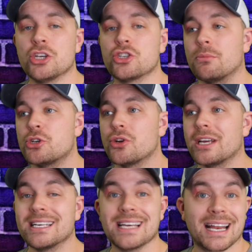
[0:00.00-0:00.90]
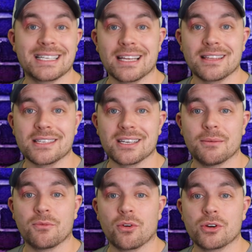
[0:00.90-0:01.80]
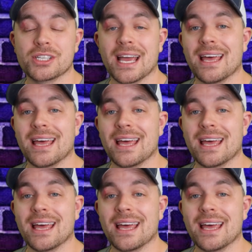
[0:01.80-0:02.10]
So I'm going to show you guys how to set this up first,